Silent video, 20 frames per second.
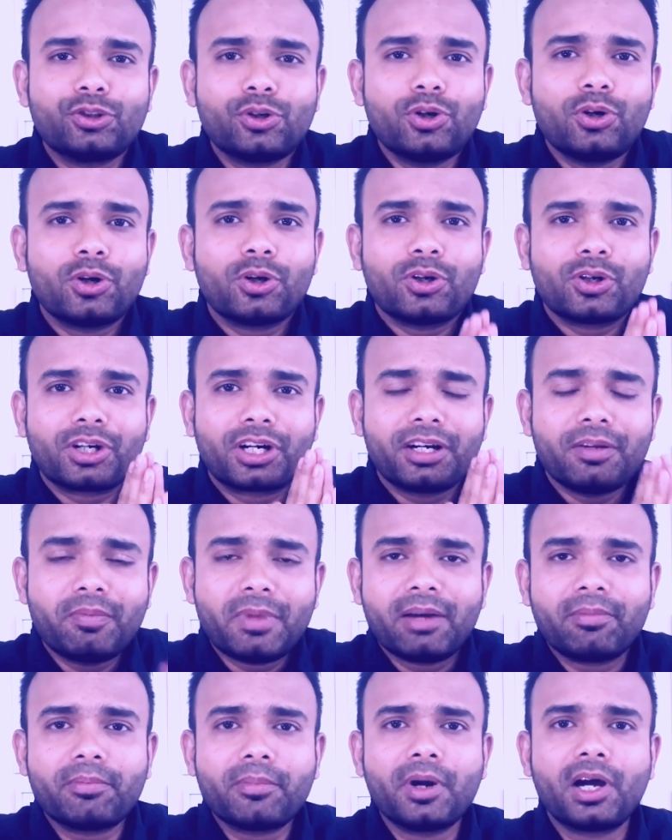to
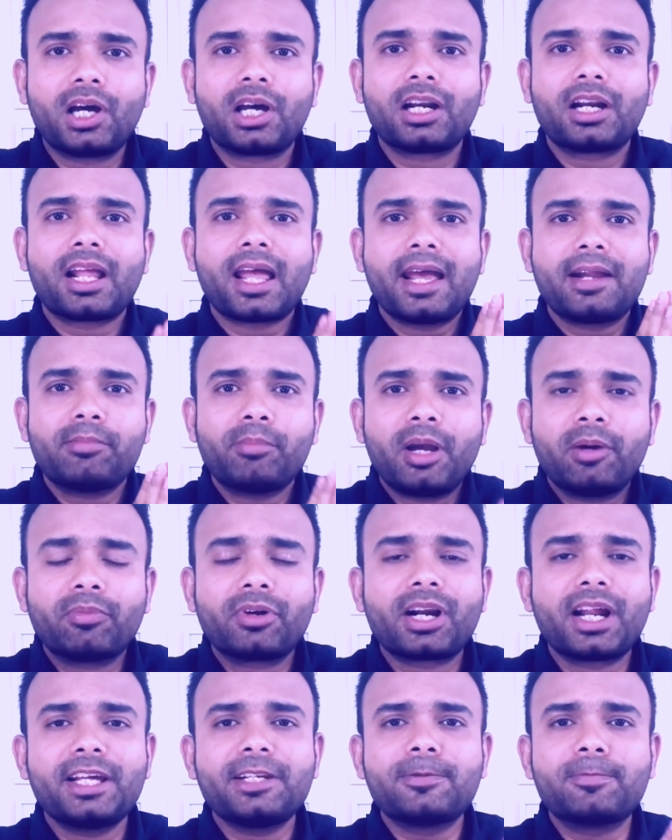remember and
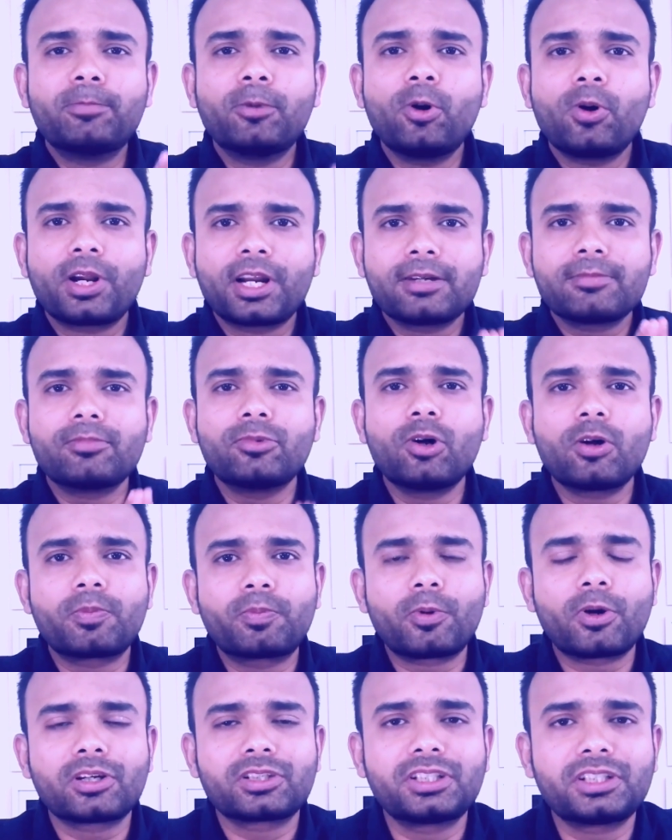memorize more and
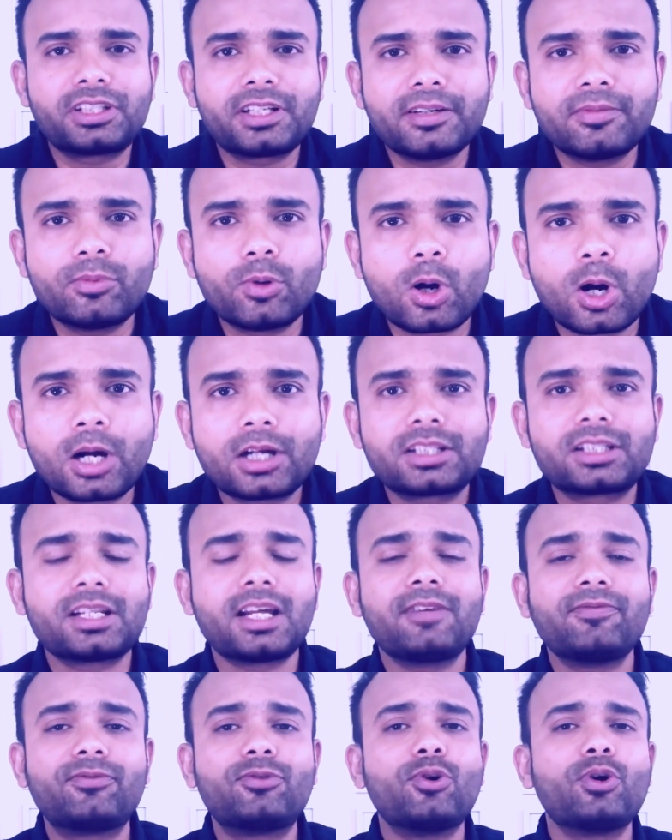more positive words
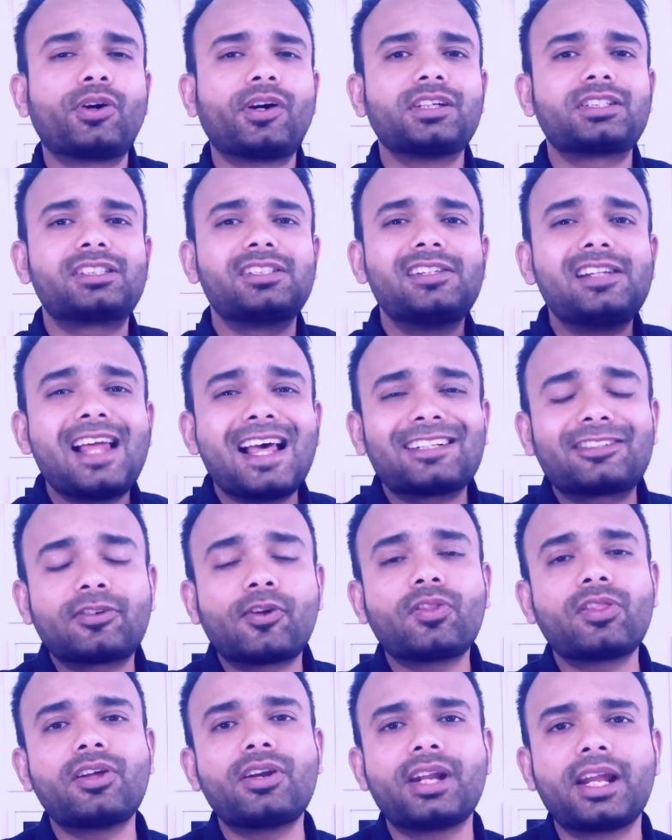and focus
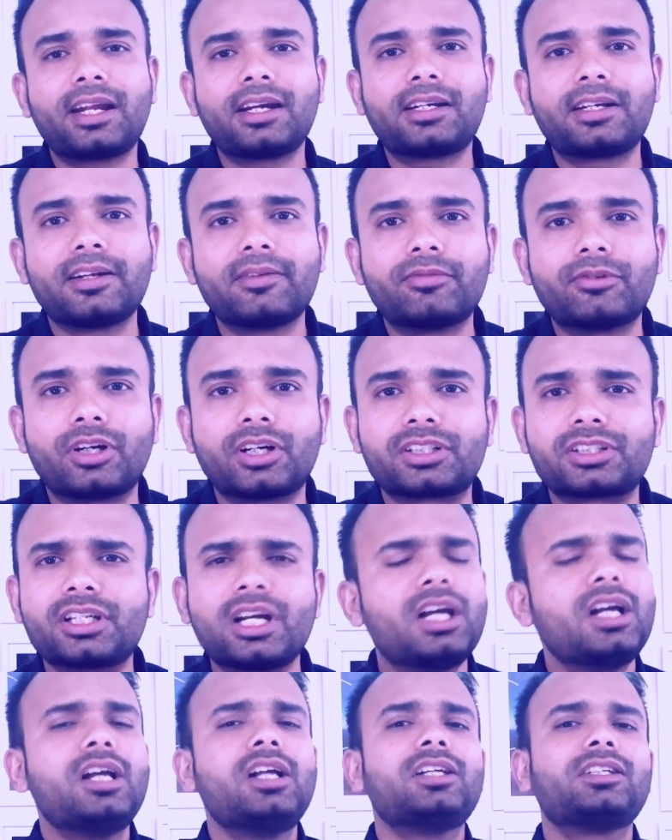less on the negative
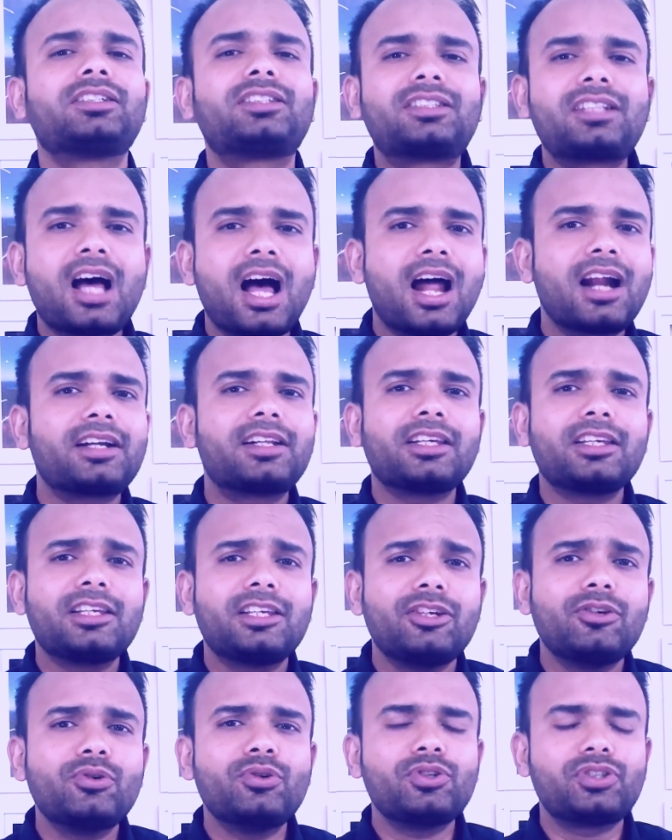words. Start
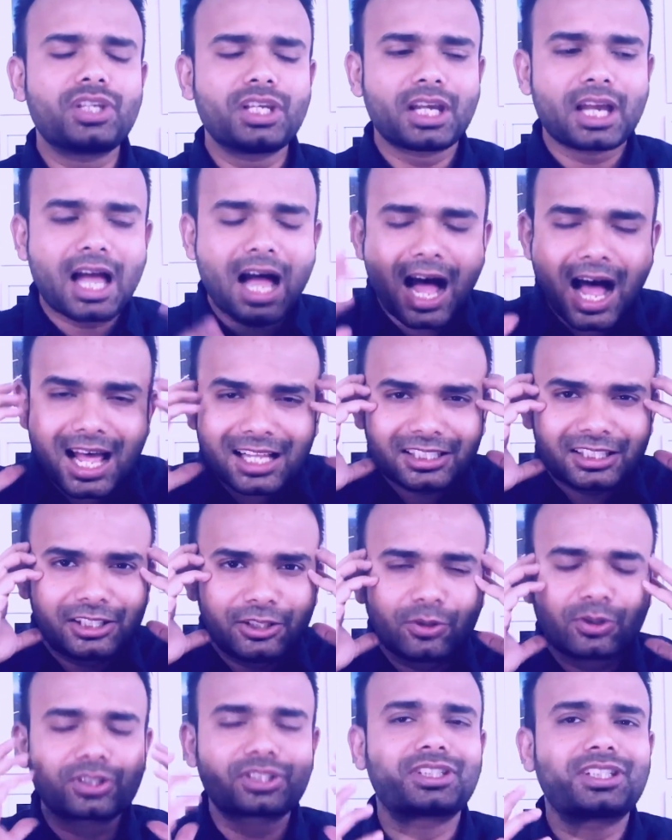using,
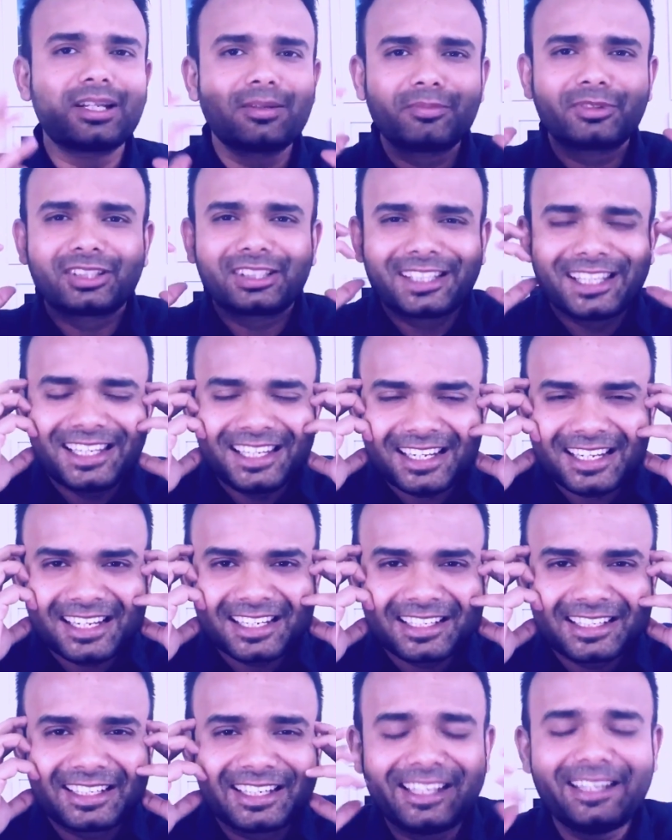ask yourself,
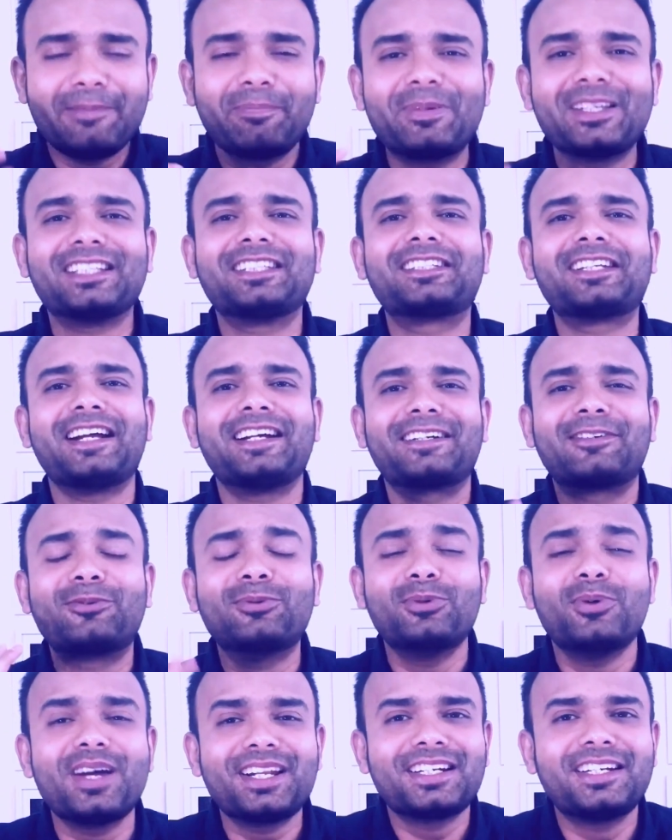think deep
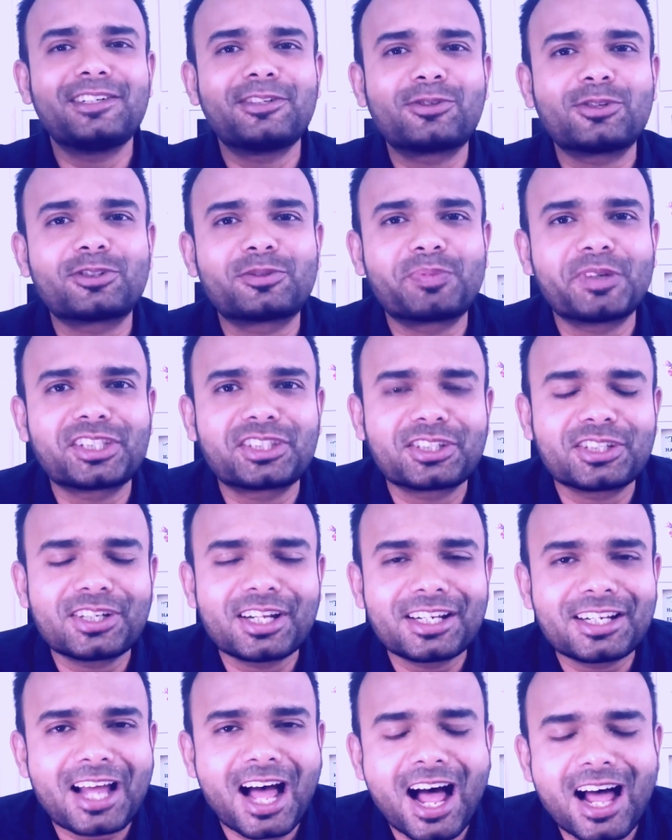inside, do an
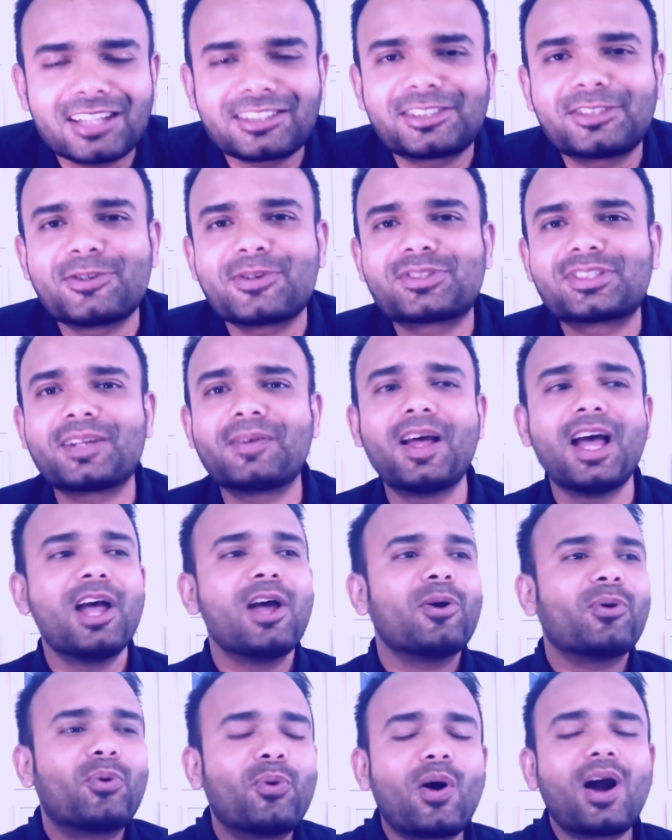introspection and ask yourself
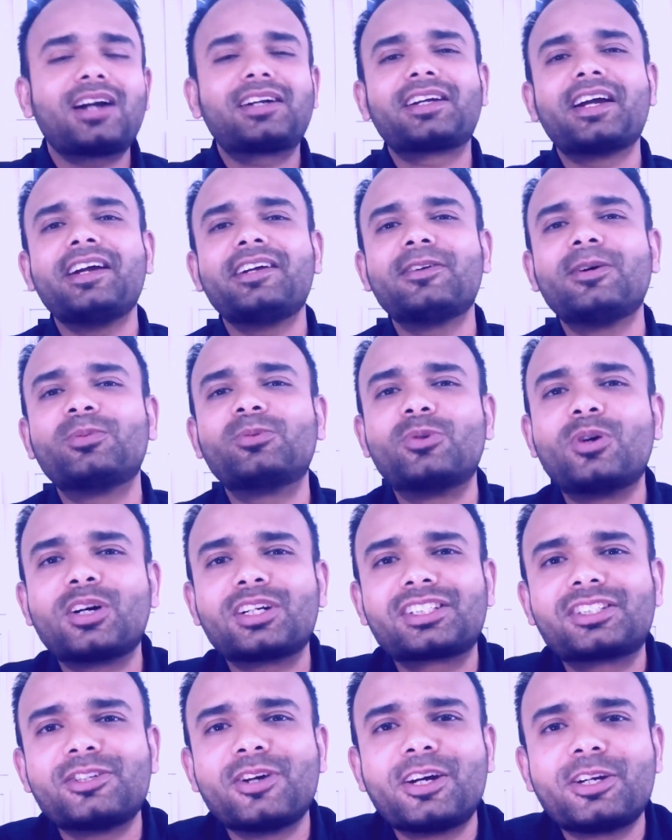what kind of
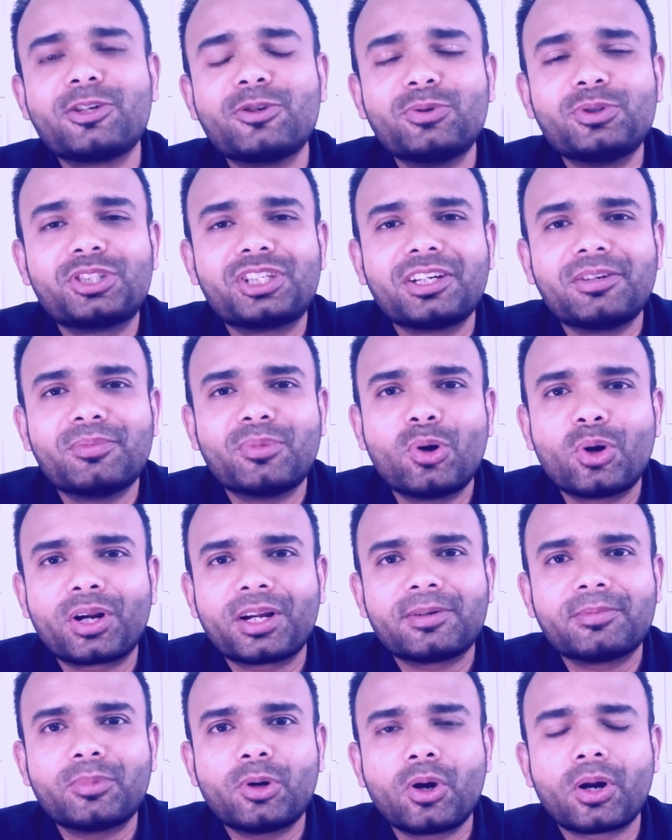words you are using
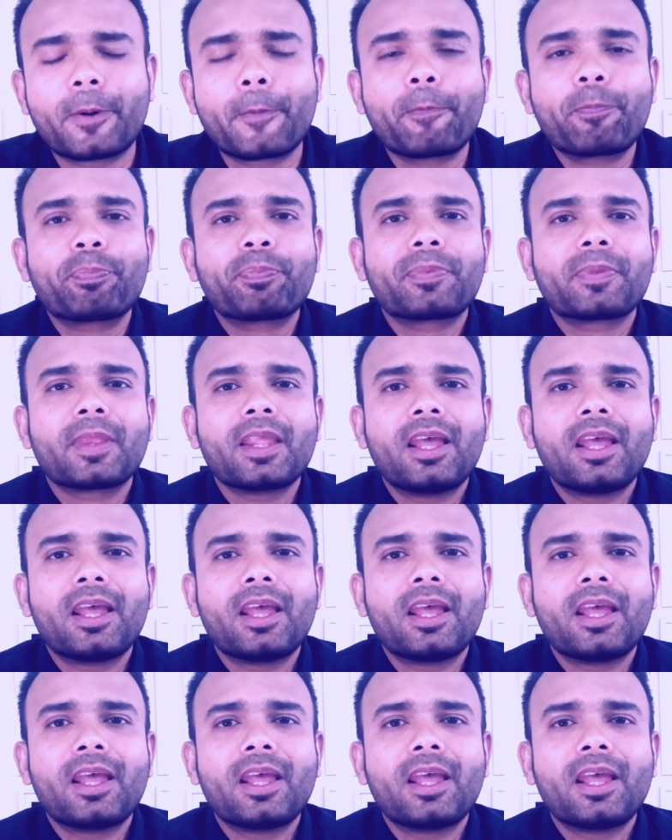more and more.